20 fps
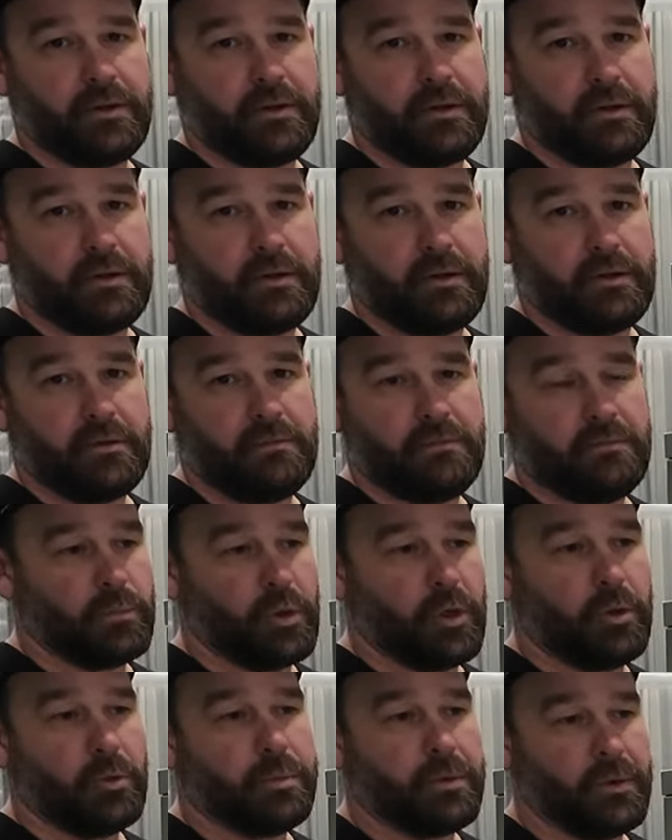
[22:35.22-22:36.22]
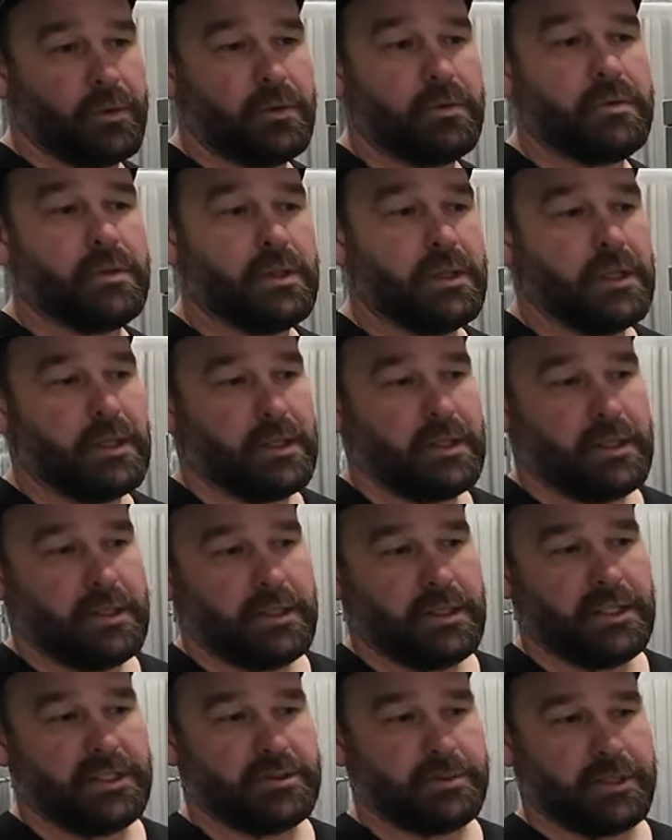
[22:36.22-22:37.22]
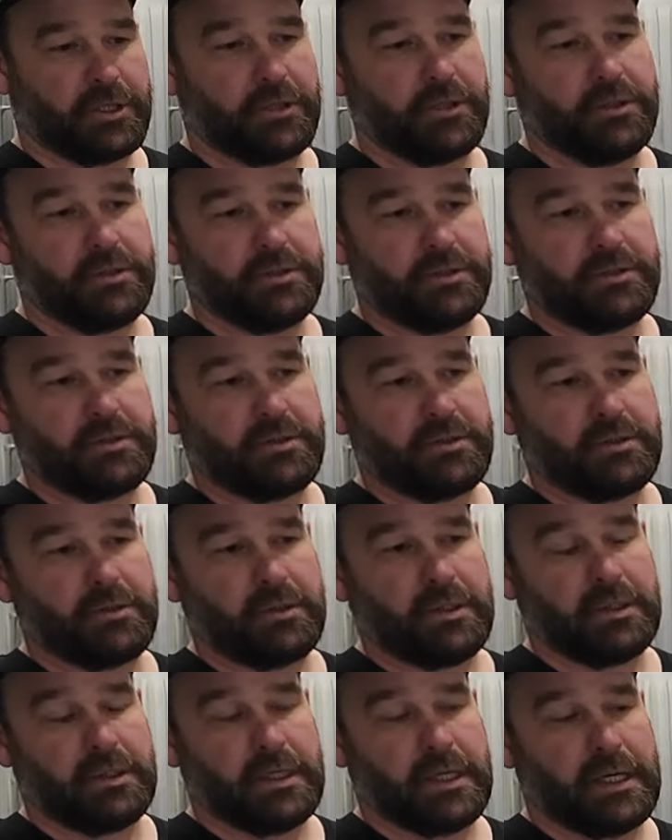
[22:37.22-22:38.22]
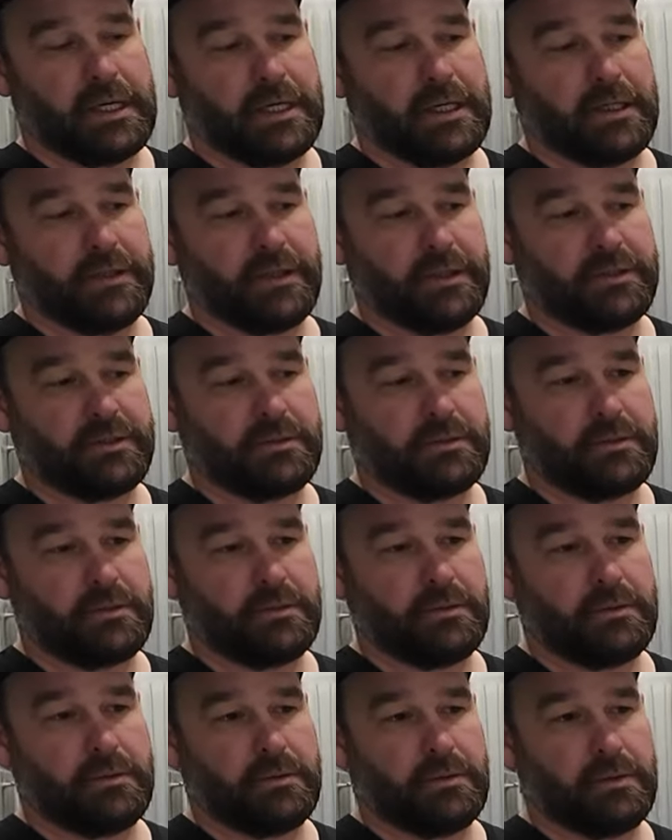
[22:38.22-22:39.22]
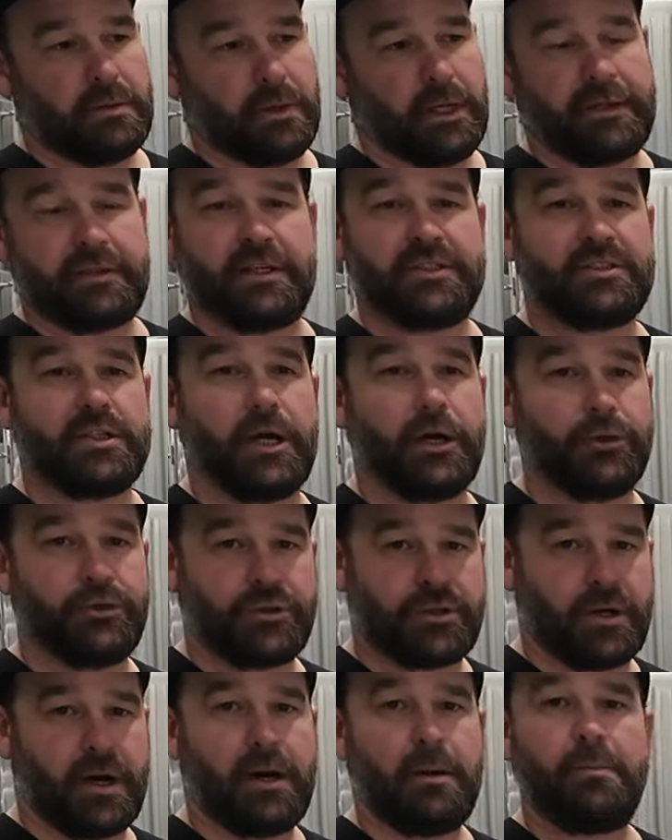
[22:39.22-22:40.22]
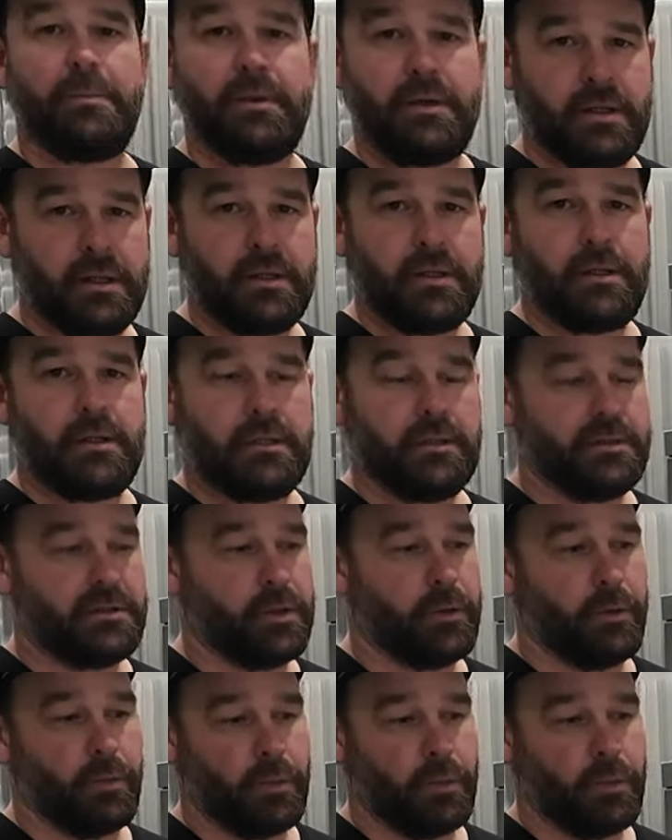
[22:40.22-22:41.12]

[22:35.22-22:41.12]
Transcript: the whirlpool is because there's no trub. So we